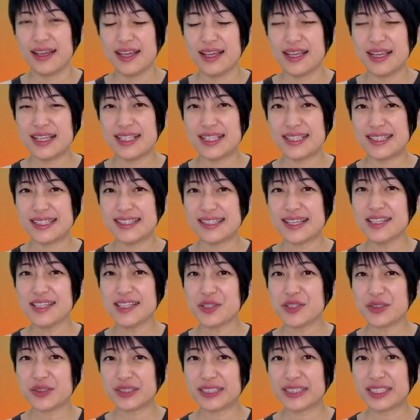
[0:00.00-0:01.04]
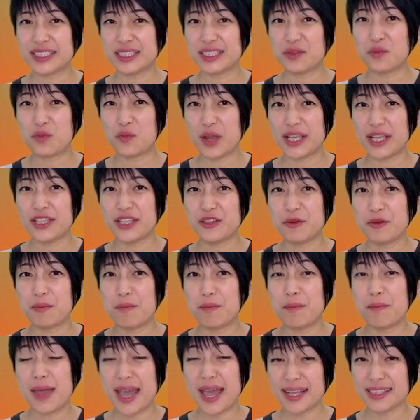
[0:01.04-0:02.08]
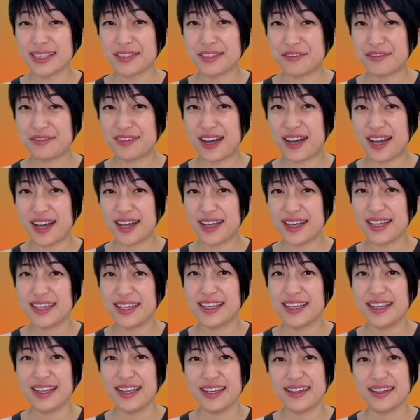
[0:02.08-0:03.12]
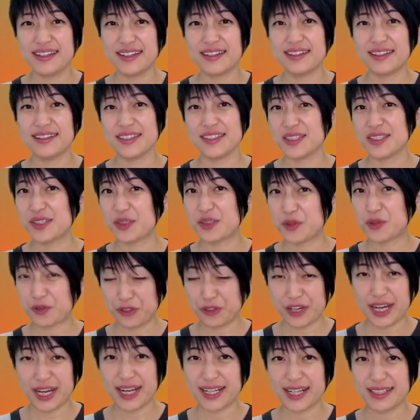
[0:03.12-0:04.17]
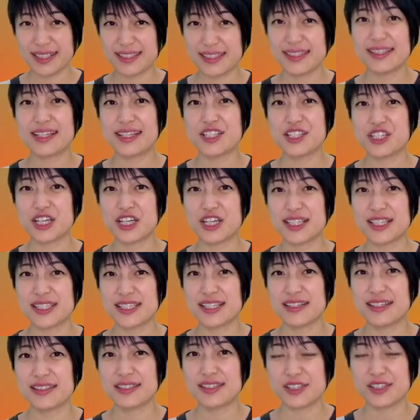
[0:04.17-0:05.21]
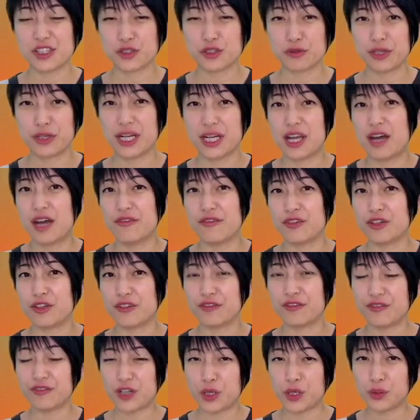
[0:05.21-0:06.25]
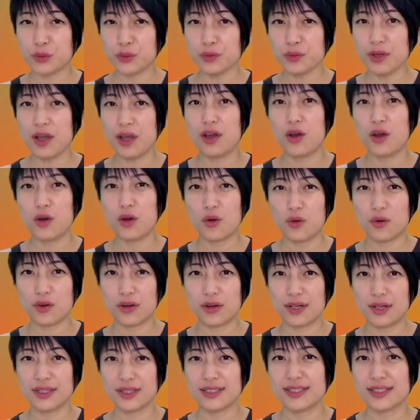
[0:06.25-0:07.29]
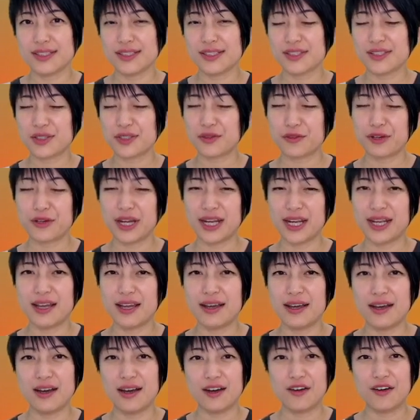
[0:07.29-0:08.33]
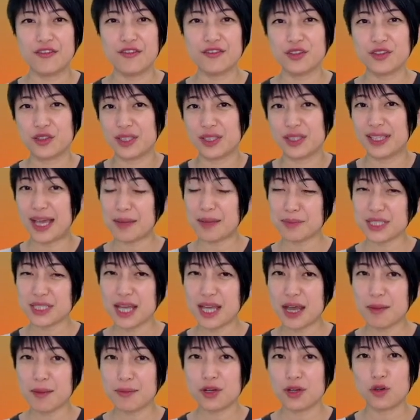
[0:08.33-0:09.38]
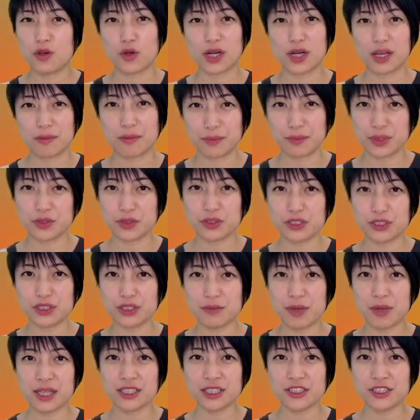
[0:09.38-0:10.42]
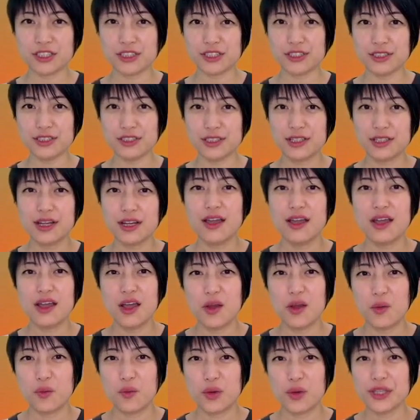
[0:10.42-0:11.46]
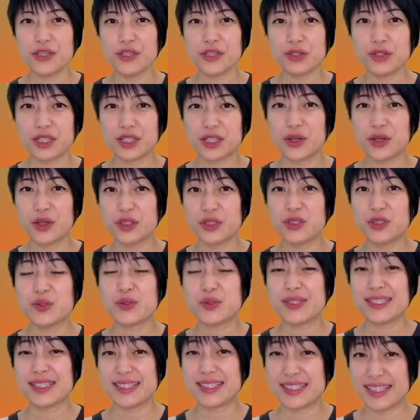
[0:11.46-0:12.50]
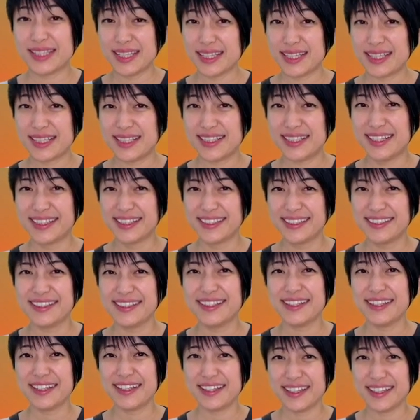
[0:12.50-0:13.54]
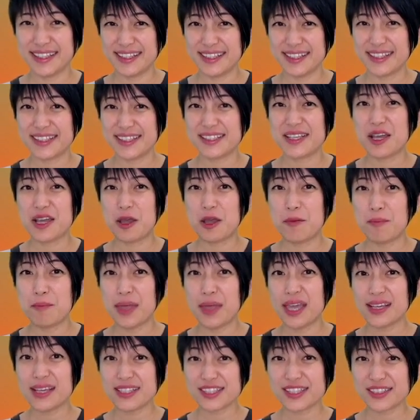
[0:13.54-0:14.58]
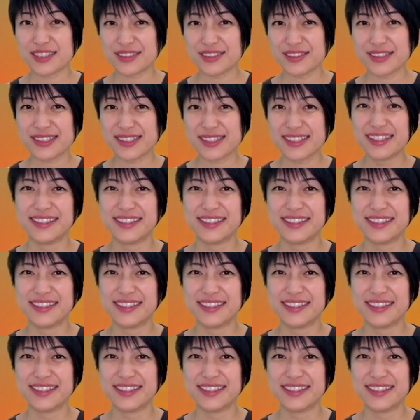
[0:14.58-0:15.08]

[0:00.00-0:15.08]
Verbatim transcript: Essentially, when you magnify a screen, such as the screen of your phone or the screen of your laptop or computer monitor, what you are going to see is pixels.